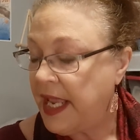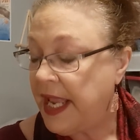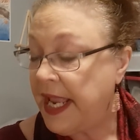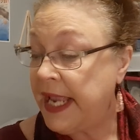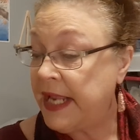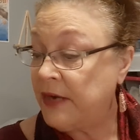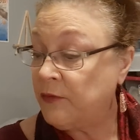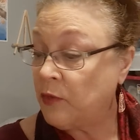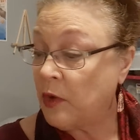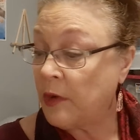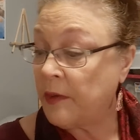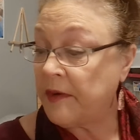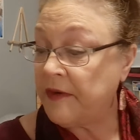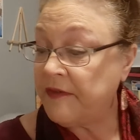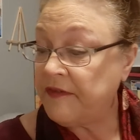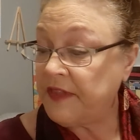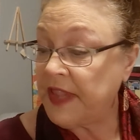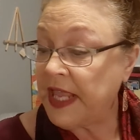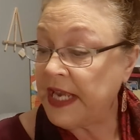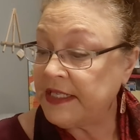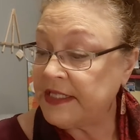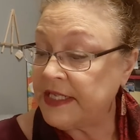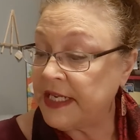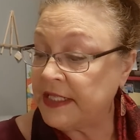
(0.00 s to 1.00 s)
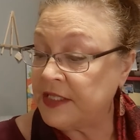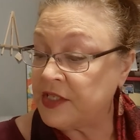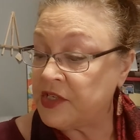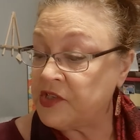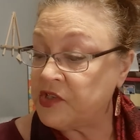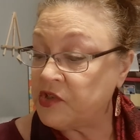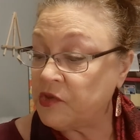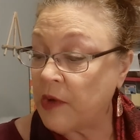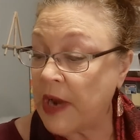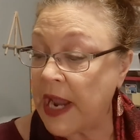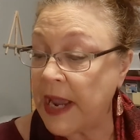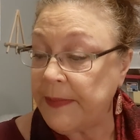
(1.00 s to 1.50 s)
And we're reflecting,
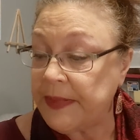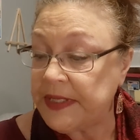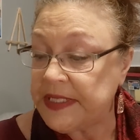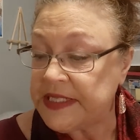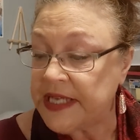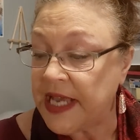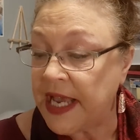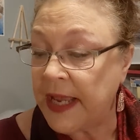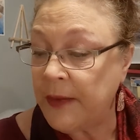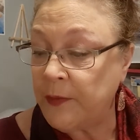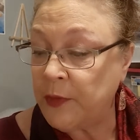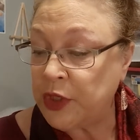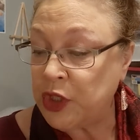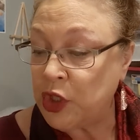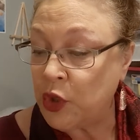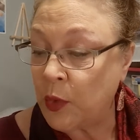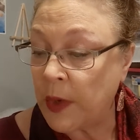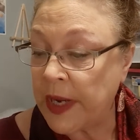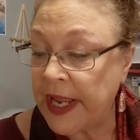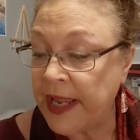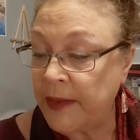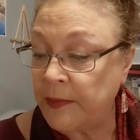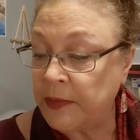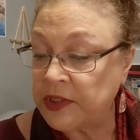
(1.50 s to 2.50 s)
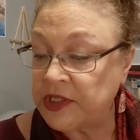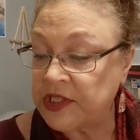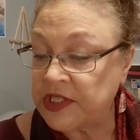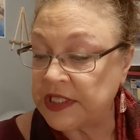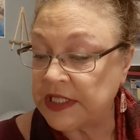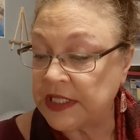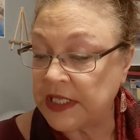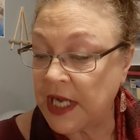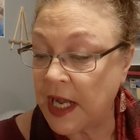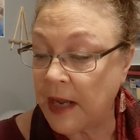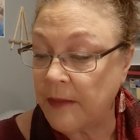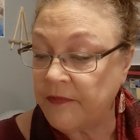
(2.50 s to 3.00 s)
describe a time when you were able to
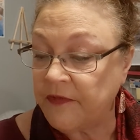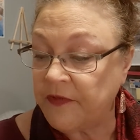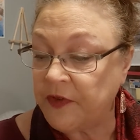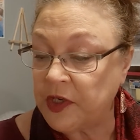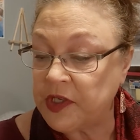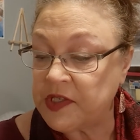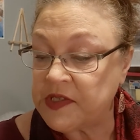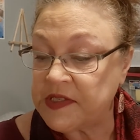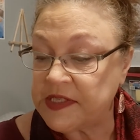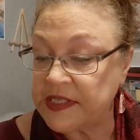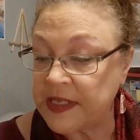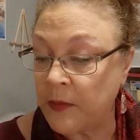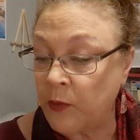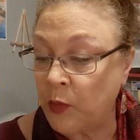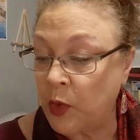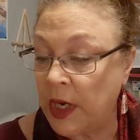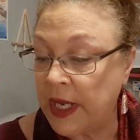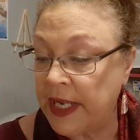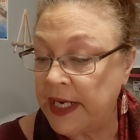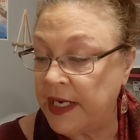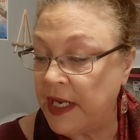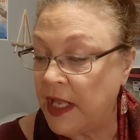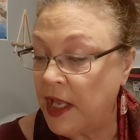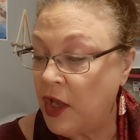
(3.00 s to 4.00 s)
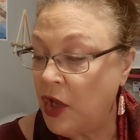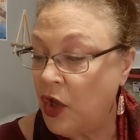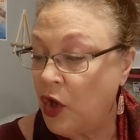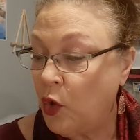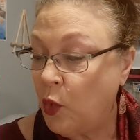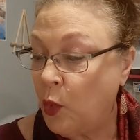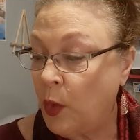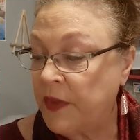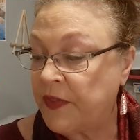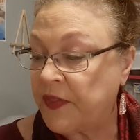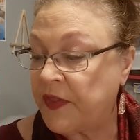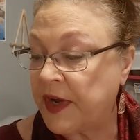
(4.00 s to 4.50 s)
comfort someone
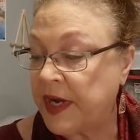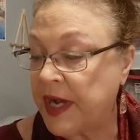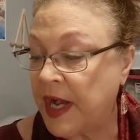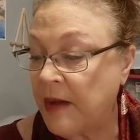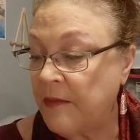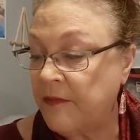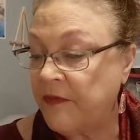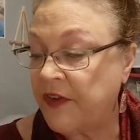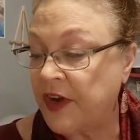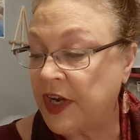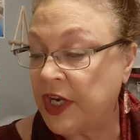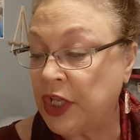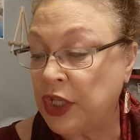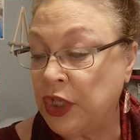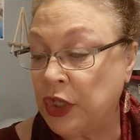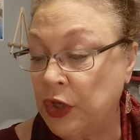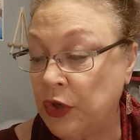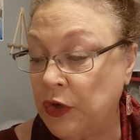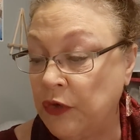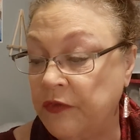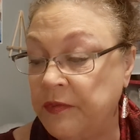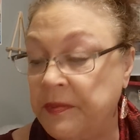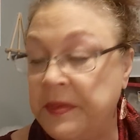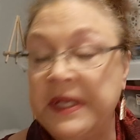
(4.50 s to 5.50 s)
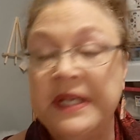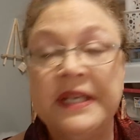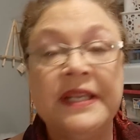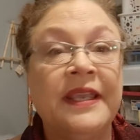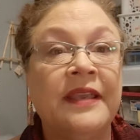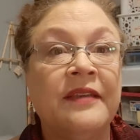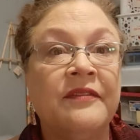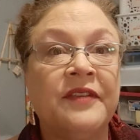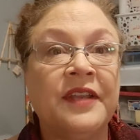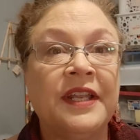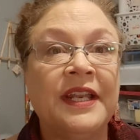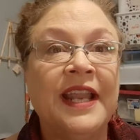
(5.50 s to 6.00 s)
with the comfort you've been
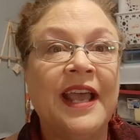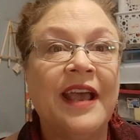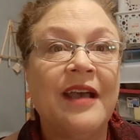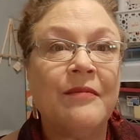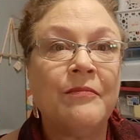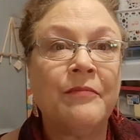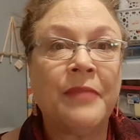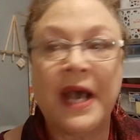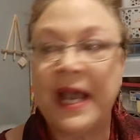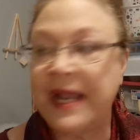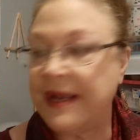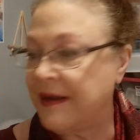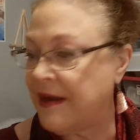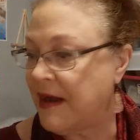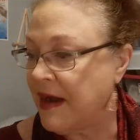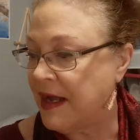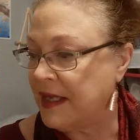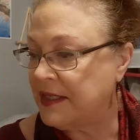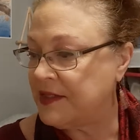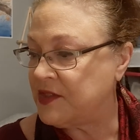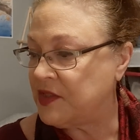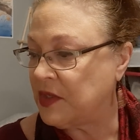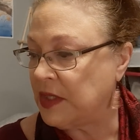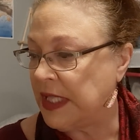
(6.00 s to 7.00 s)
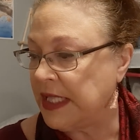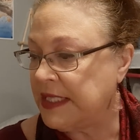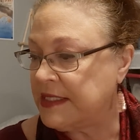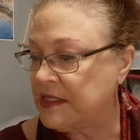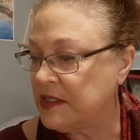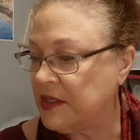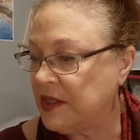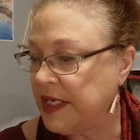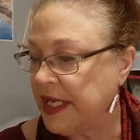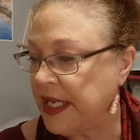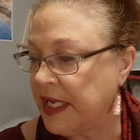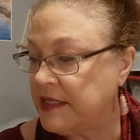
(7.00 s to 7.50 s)
given by God. So let's
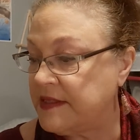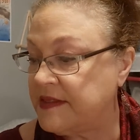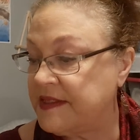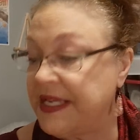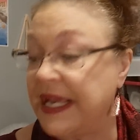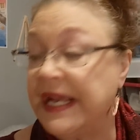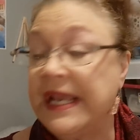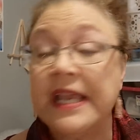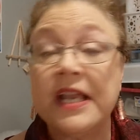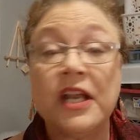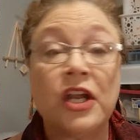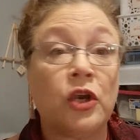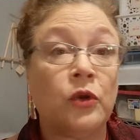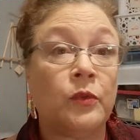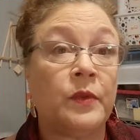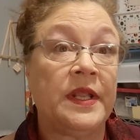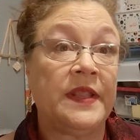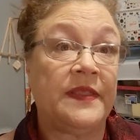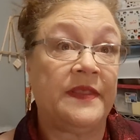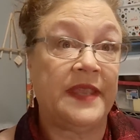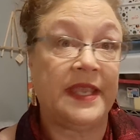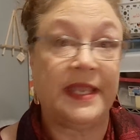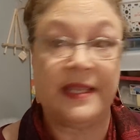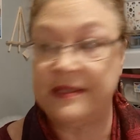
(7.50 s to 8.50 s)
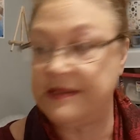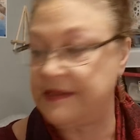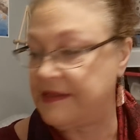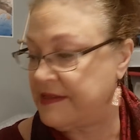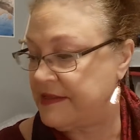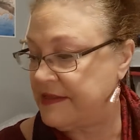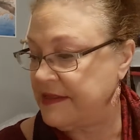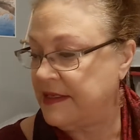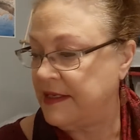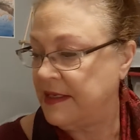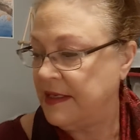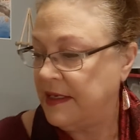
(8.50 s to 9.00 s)
look at Second
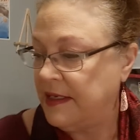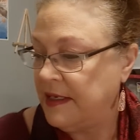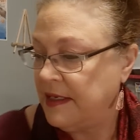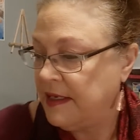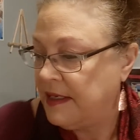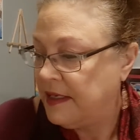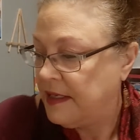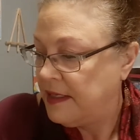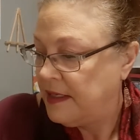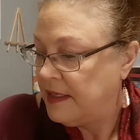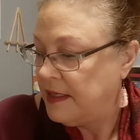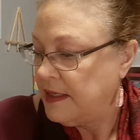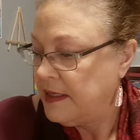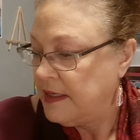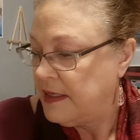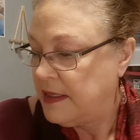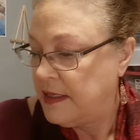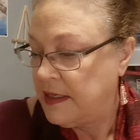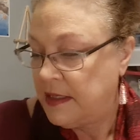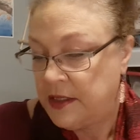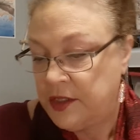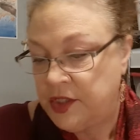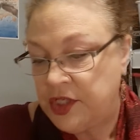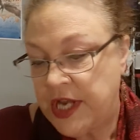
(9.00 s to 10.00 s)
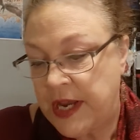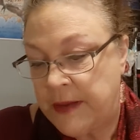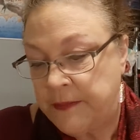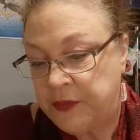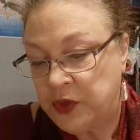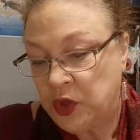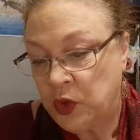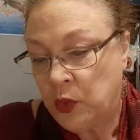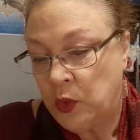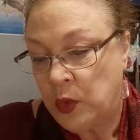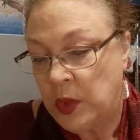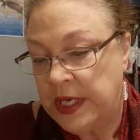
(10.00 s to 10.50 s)
Corinthians
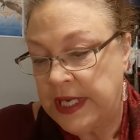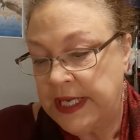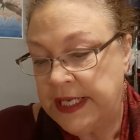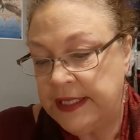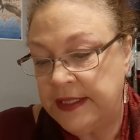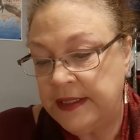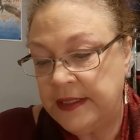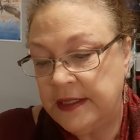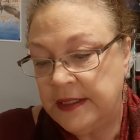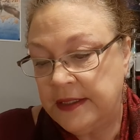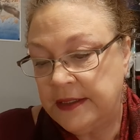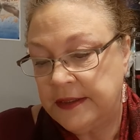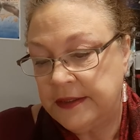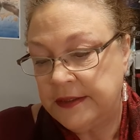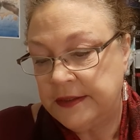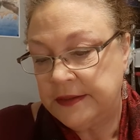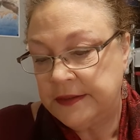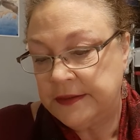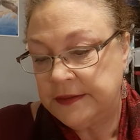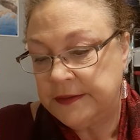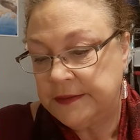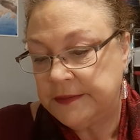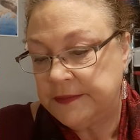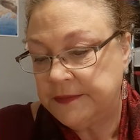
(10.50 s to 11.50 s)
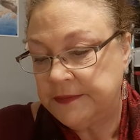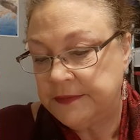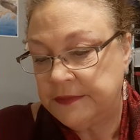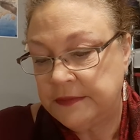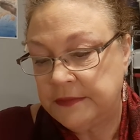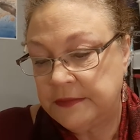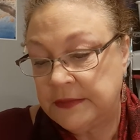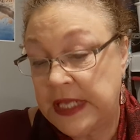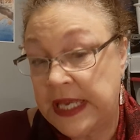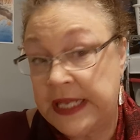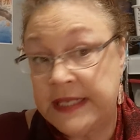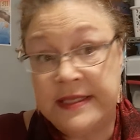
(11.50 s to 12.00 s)
chapter 1.
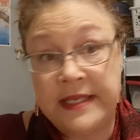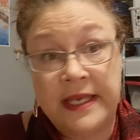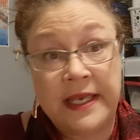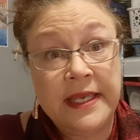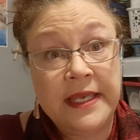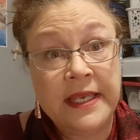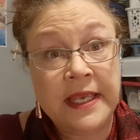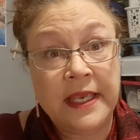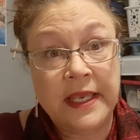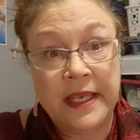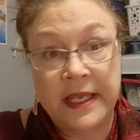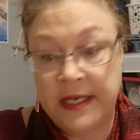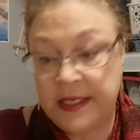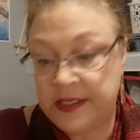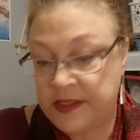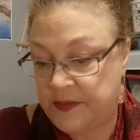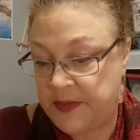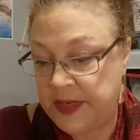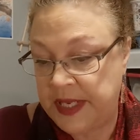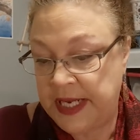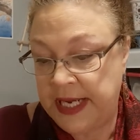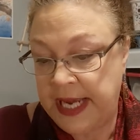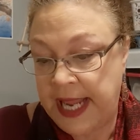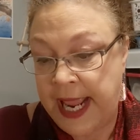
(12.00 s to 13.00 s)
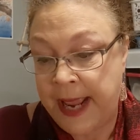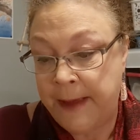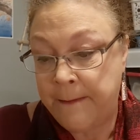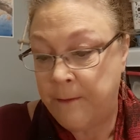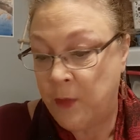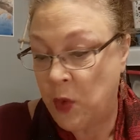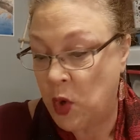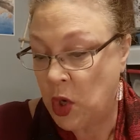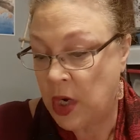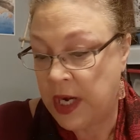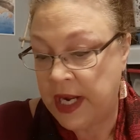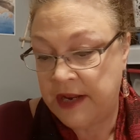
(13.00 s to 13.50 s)
I tell you, it has been a
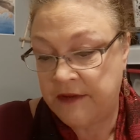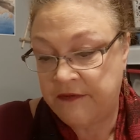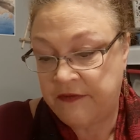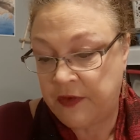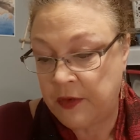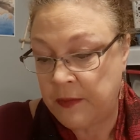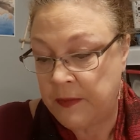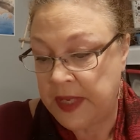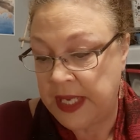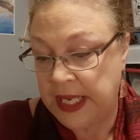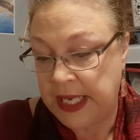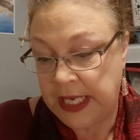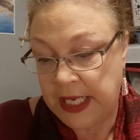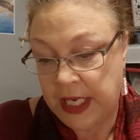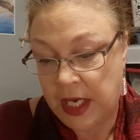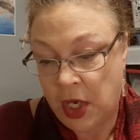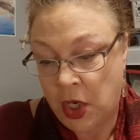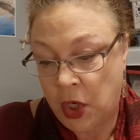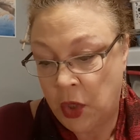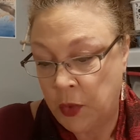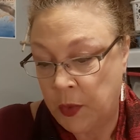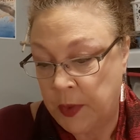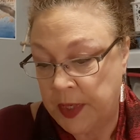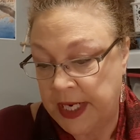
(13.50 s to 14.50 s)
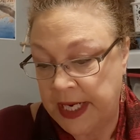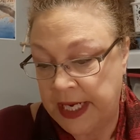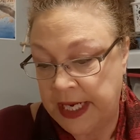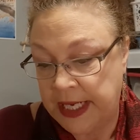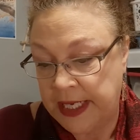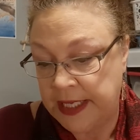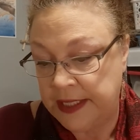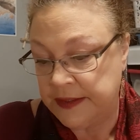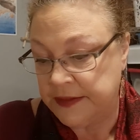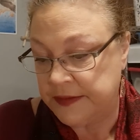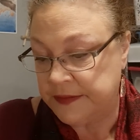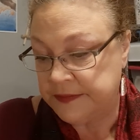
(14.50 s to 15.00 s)
morning for me
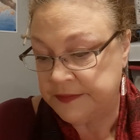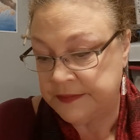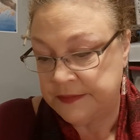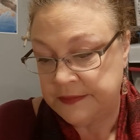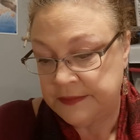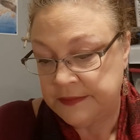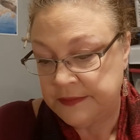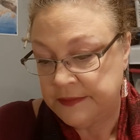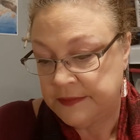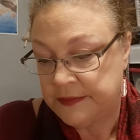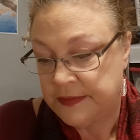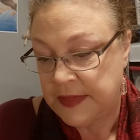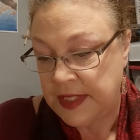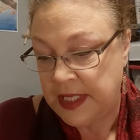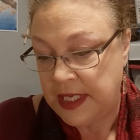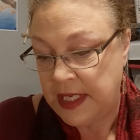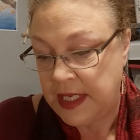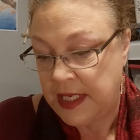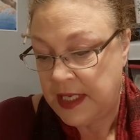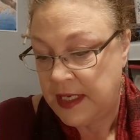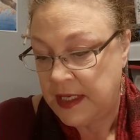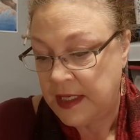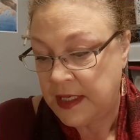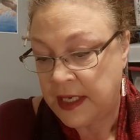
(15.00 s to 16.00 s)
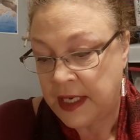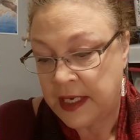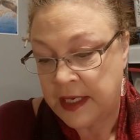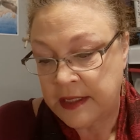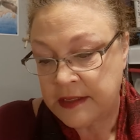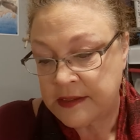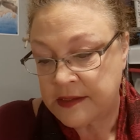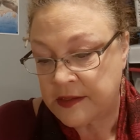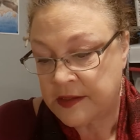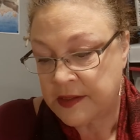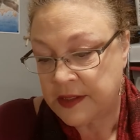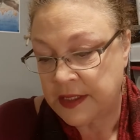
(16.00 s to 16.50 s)
already. God
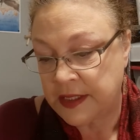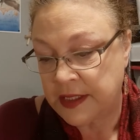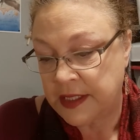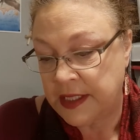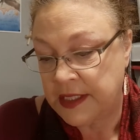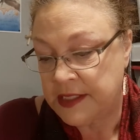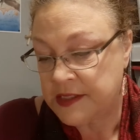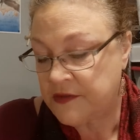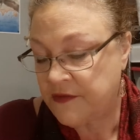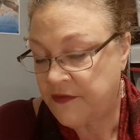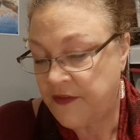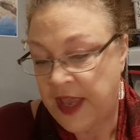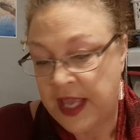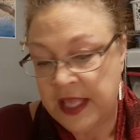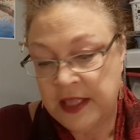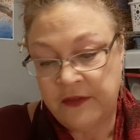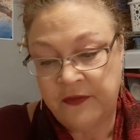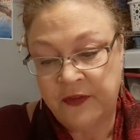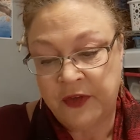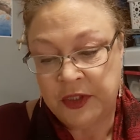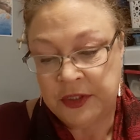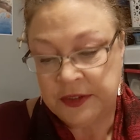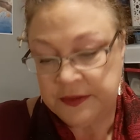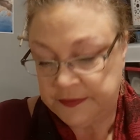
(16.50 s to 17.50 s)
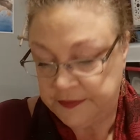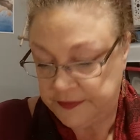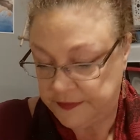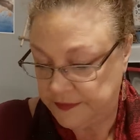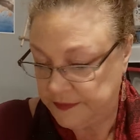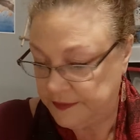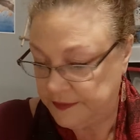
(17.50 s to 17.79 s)
is good. He's faithful.